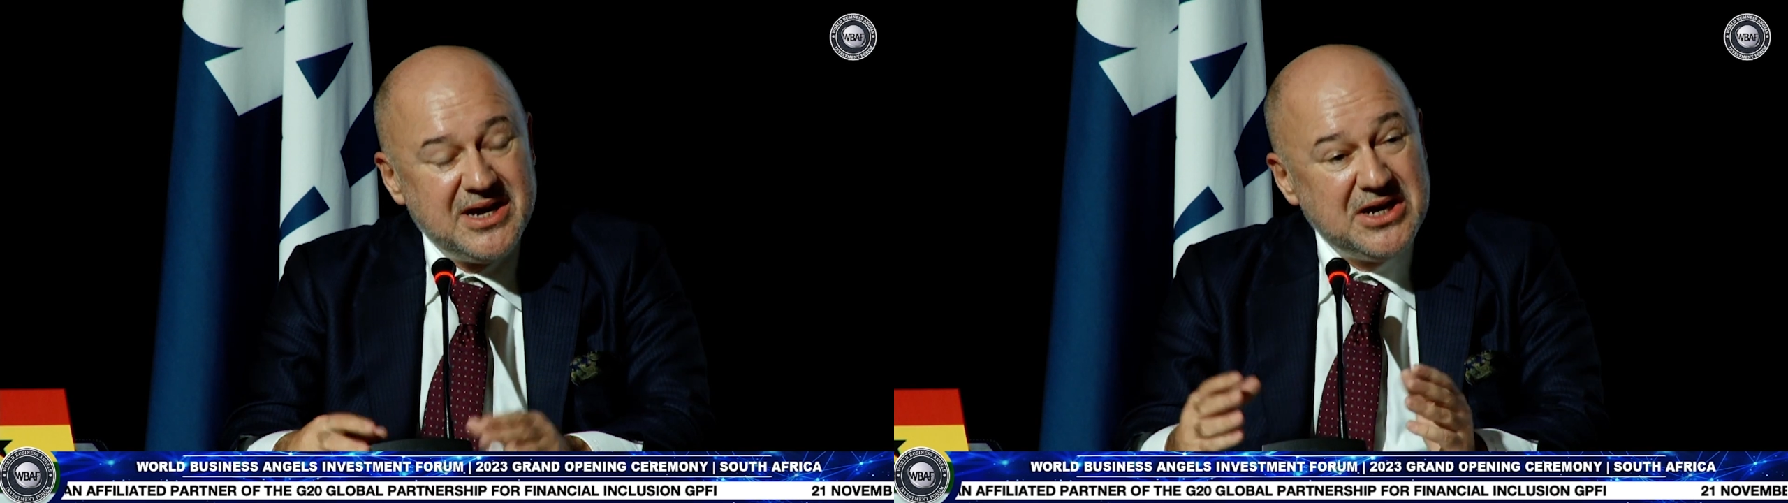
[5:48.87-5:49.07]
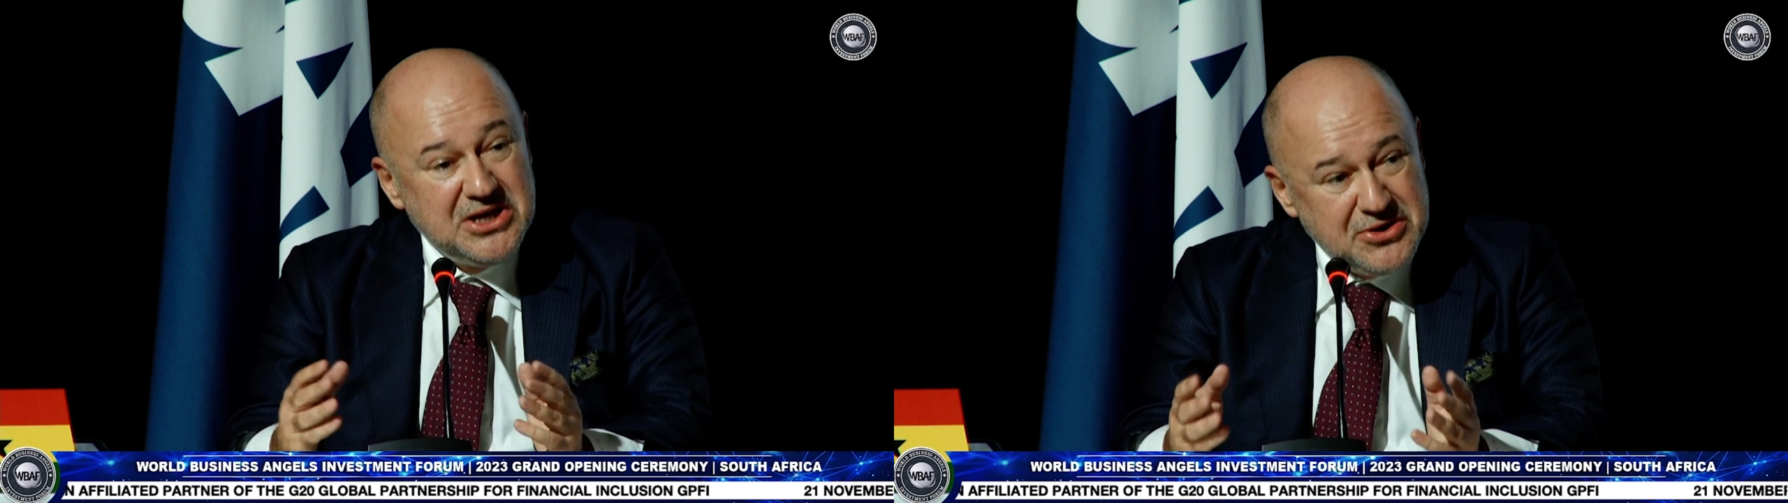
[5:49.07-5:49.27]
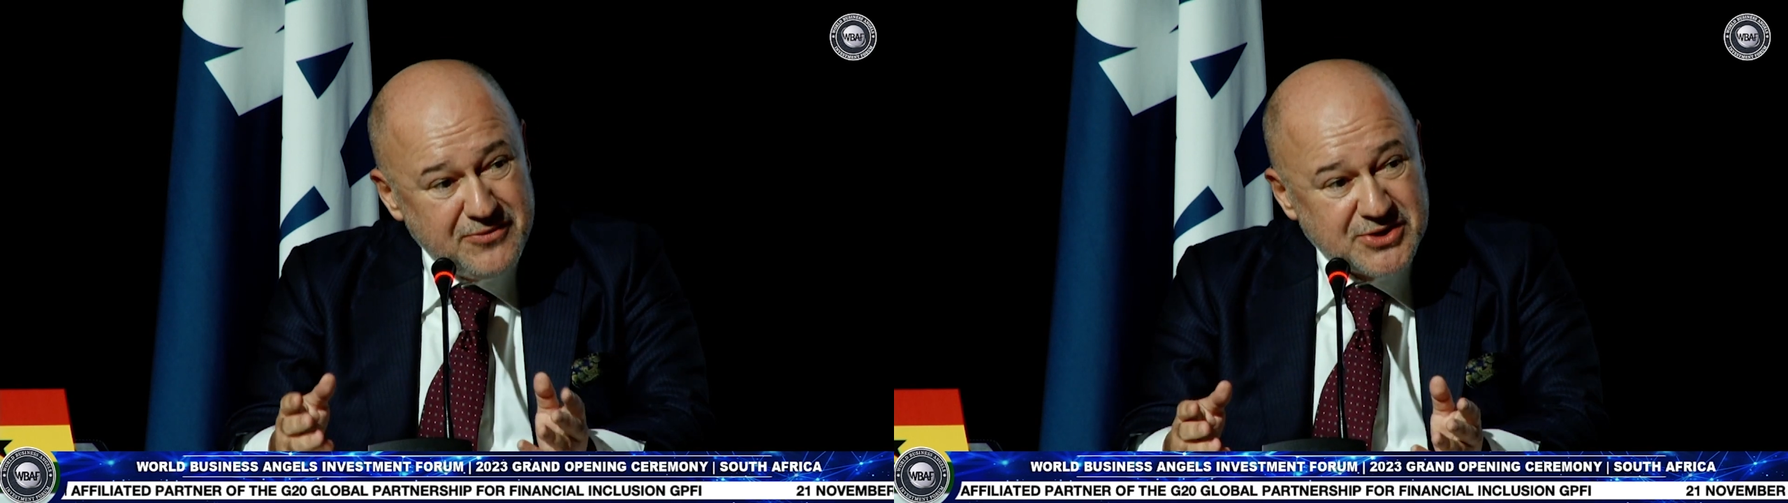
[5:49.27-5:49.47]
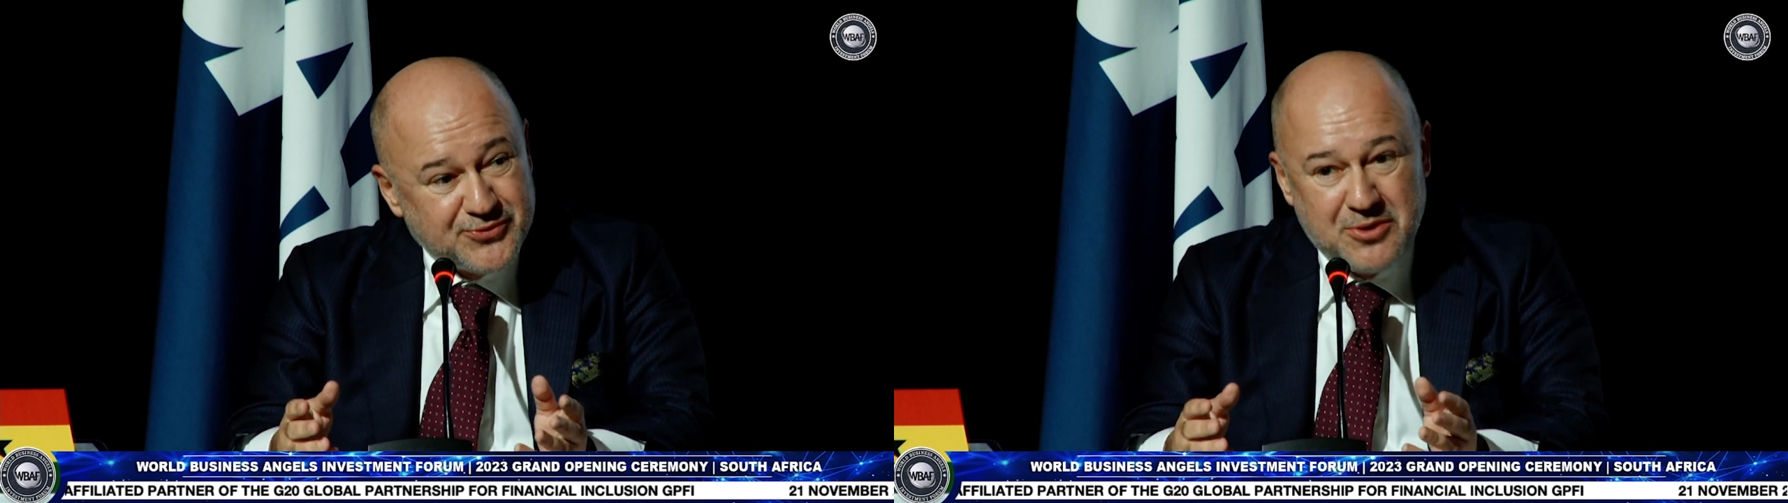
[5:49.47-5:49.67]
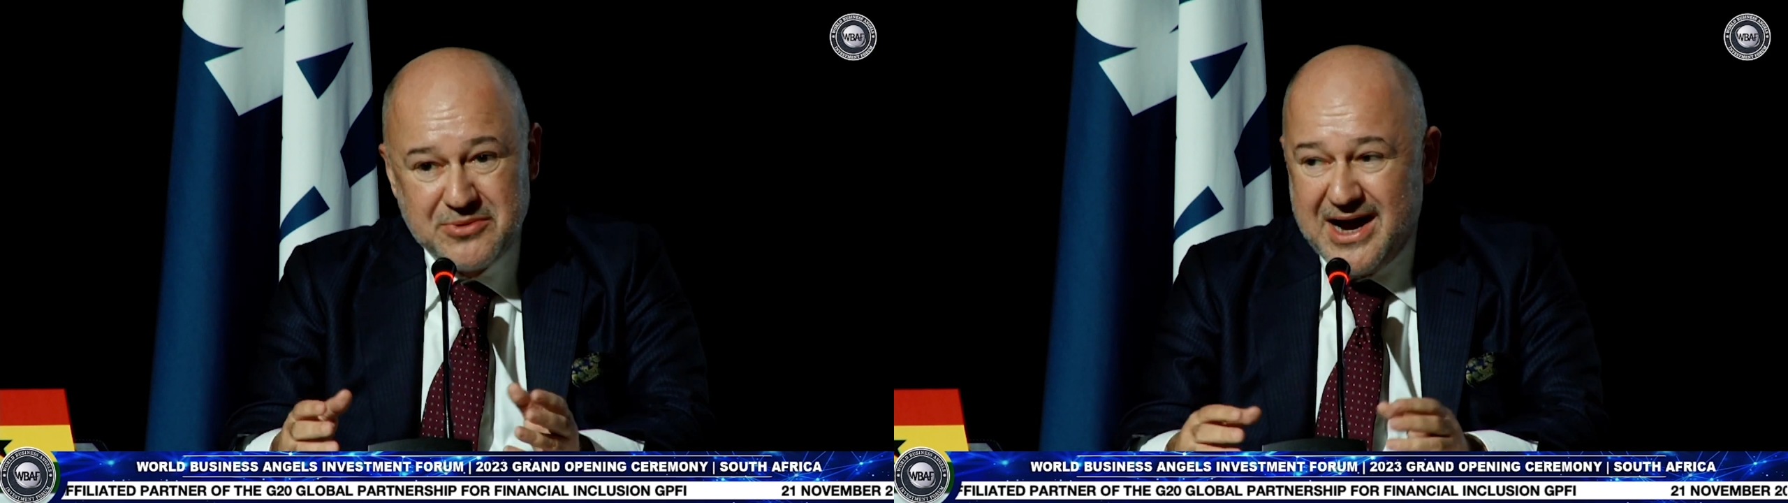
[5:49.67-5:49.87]
he was
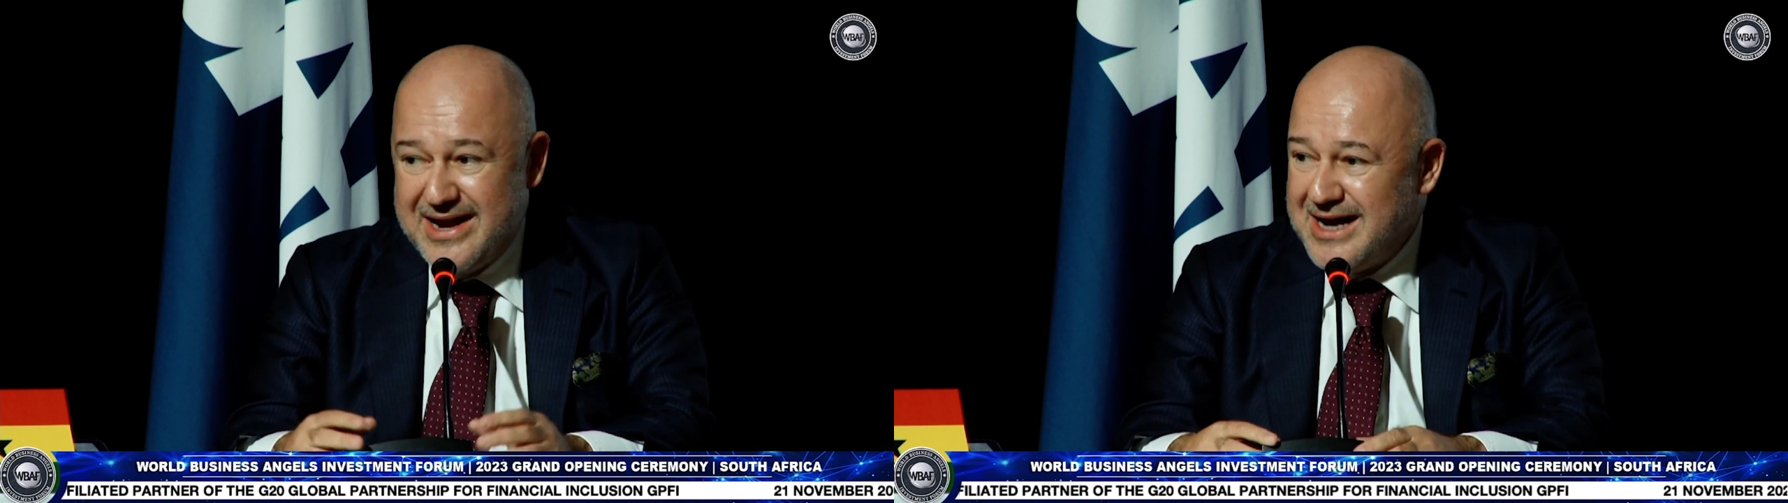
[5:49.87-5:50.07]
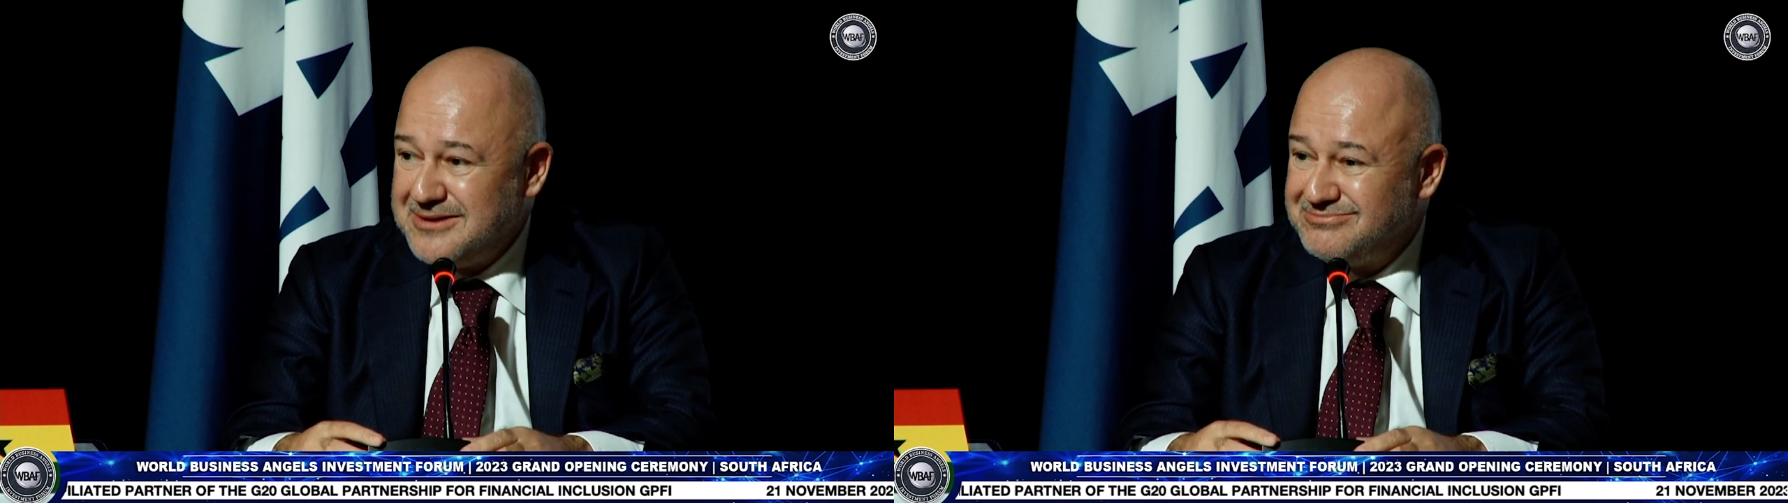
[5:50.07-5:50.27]
from Ghana.